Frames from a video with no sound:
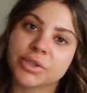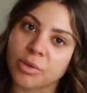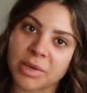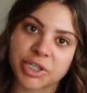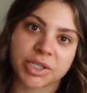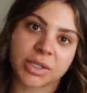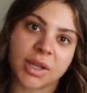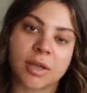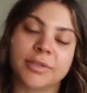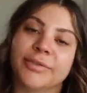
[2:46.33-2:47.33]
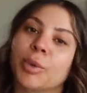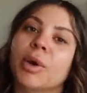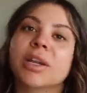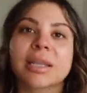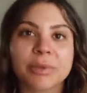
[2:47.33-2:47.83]
so much to Lull for
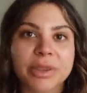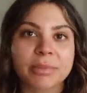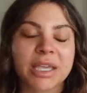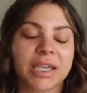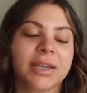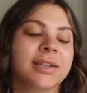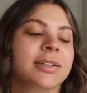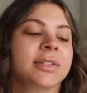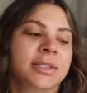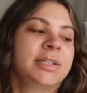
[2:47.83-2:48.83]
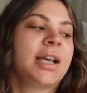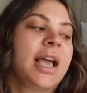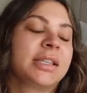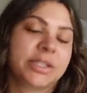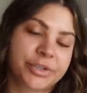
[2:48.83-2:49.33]
working with me.
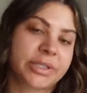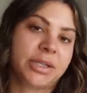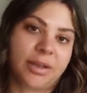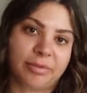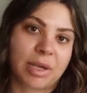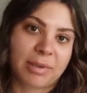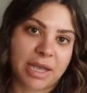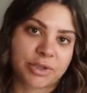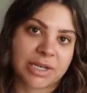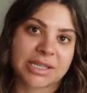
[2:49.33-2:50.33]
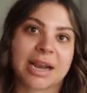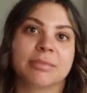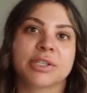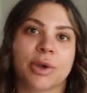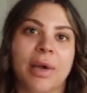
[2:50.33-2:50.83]
I seriously love my mattress, and
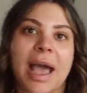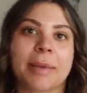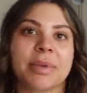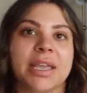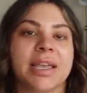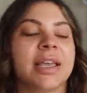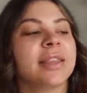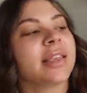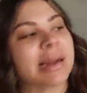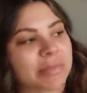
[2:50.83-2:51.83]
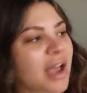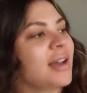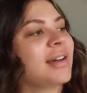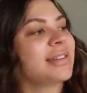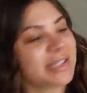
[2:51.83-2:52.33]
I'm so happy that I'm
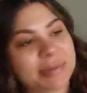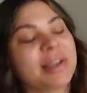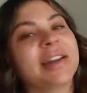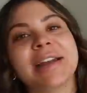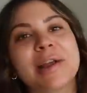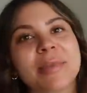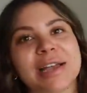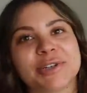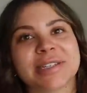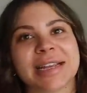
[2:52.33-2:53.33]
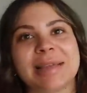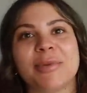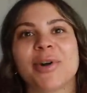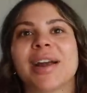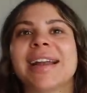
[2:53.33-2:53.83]
not sleeping on an air mattress
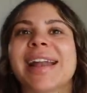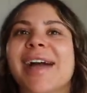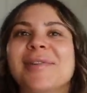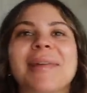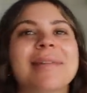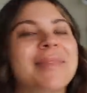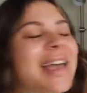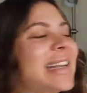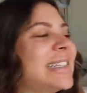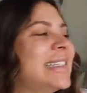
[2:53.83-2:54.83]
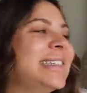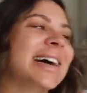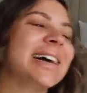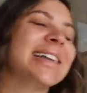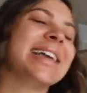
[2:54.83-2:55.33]
anymore, and now my bed is
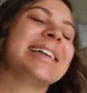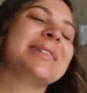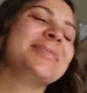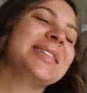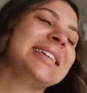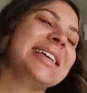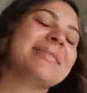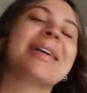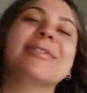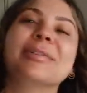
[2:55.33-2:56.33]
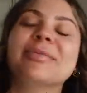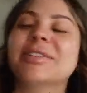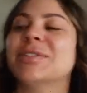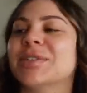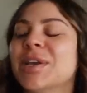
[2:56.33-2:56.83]
done and complete, and my room
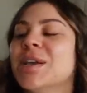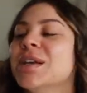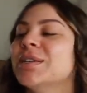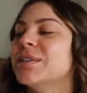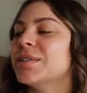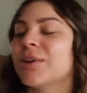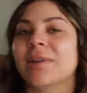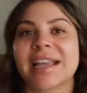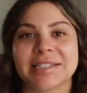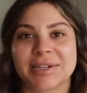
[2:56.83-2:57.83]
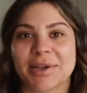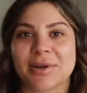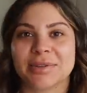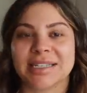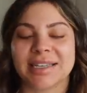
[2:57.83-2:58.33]
feels so nice and
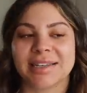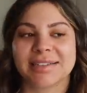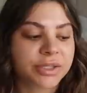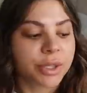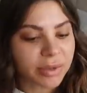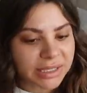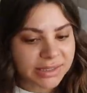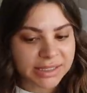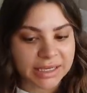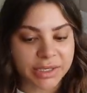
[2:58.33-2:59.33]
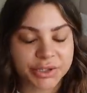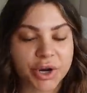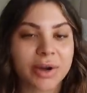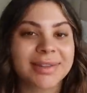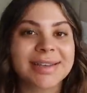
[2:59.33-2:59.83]
cozy. So let's see, it's
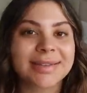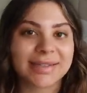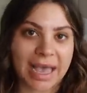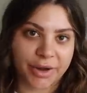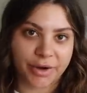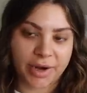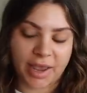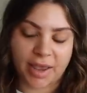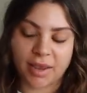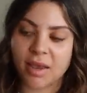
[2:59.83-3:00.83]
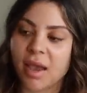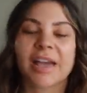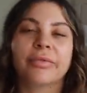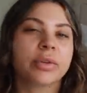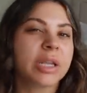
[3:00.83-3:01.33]
currently Saturday.
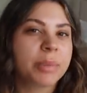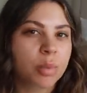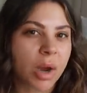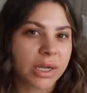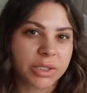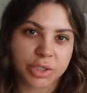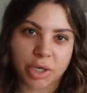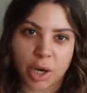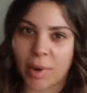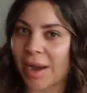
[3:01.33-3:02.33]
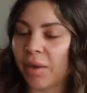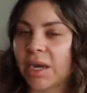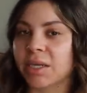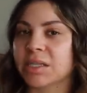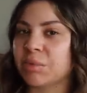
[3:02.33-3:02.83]
I've really been wanting to go out
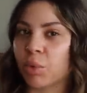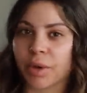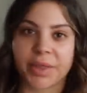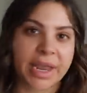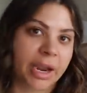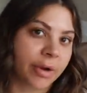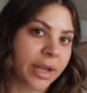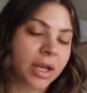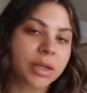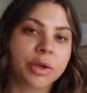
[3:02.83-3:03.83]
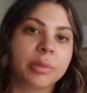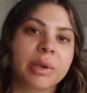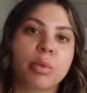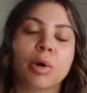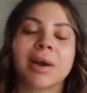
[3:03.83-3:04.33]
and explore the area a little
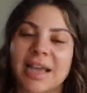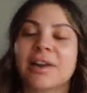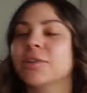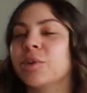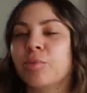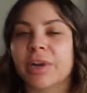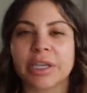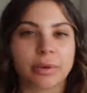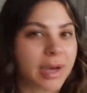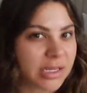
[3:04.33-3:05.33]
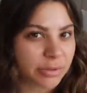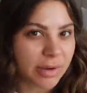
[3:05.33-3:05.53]
bit more, and also bring you guys